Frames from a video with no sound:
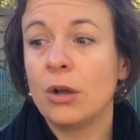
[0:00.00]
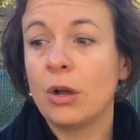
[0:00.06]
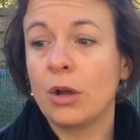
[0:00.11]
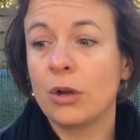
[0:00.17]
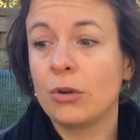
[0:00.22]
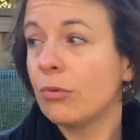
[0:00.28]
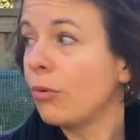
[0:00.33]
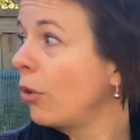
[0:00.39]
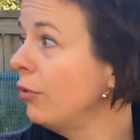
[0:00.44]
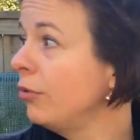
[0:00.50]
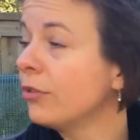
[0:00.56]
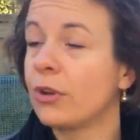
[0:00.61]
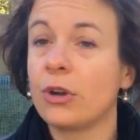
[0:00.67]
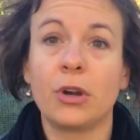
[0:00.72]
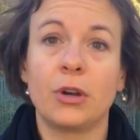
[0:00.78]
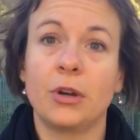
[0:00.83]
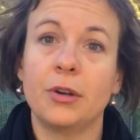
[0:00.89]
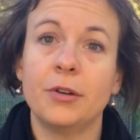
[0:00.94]
a growth
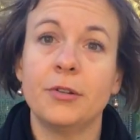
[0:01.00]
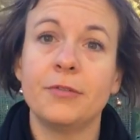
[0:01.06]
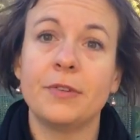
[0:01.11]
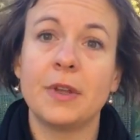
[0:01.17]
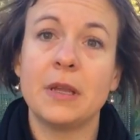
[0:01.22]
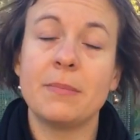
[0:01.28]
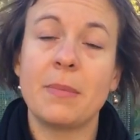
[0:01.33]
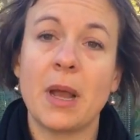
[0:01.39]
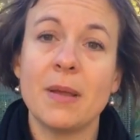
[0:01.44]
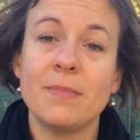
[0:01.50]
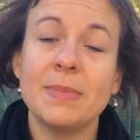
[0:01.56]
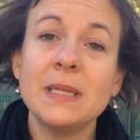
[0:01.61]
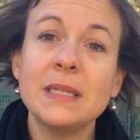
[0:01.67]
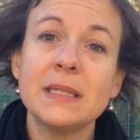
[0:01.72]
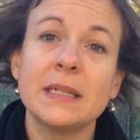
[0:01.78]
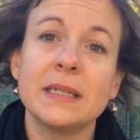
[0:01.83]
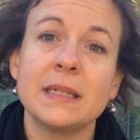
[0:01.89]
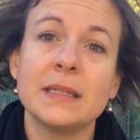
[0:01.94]
curve in my
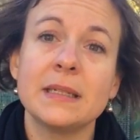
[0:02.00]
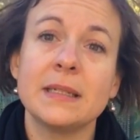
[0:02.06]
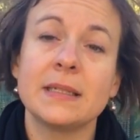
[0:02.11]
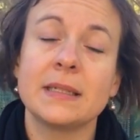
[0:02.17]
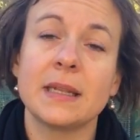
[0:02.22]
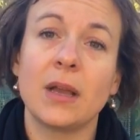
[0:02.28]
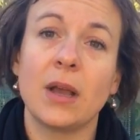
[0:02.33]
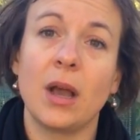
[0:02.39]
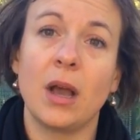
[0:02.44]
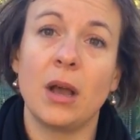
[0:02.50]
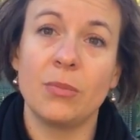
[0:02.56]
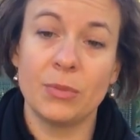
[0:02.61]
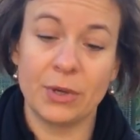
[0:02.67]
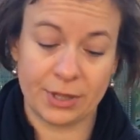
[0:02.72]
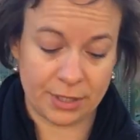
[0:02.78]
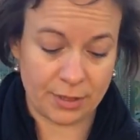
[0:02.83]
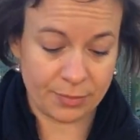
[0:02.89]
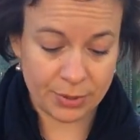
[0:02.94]
business
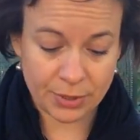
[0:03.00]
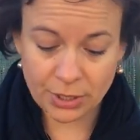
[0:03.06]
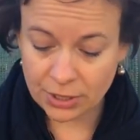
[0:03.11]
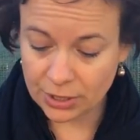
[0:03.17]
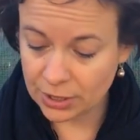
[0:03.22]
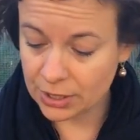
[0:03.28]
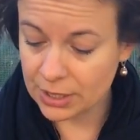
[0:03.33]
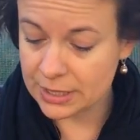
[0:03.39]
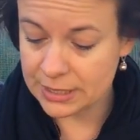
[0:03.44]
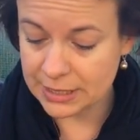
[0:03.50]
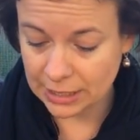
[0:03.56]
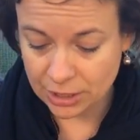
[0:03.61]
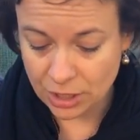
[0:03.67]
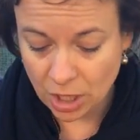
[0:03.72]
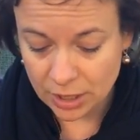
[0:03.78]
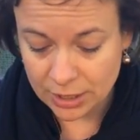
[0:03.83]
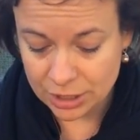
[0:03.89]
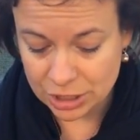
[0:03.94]
with computer and
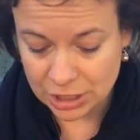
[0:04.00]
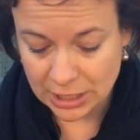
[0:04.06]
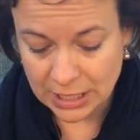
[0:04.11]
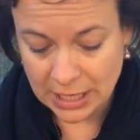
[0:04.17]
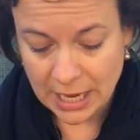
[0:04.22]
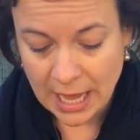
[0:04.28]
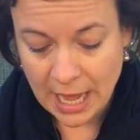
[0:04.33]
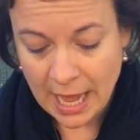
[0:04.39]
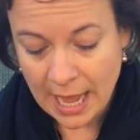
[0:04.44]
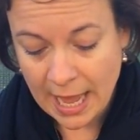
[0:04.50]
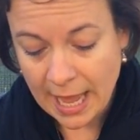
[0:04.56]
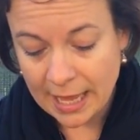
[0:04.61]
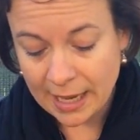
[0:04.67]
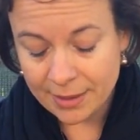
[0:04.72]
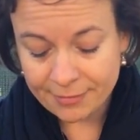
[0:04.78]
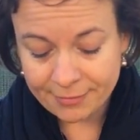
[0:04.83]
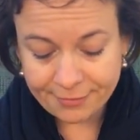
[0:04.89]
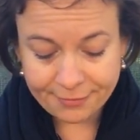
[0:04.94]
technology,
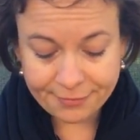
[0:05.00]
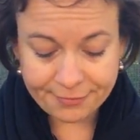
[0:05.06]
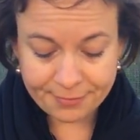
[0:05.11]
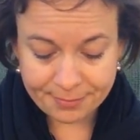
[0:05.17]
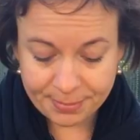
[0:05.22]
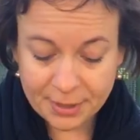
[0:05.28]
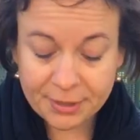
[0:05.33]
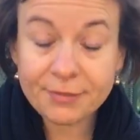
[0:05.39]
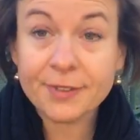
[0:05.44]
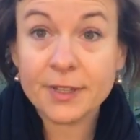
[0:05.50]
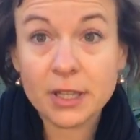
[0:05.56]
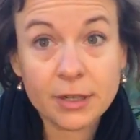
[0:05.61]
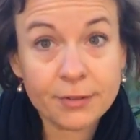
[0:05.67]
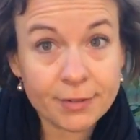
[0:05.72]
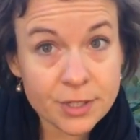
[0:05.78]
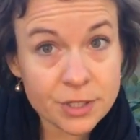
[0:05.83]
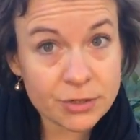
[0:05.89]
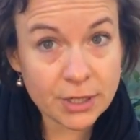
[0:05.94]
and I've been
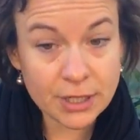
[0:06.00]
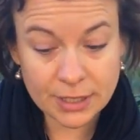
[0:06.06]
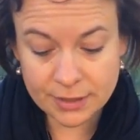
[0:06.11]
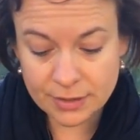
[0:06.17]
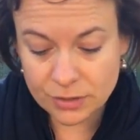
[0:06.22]
feeling frustrated.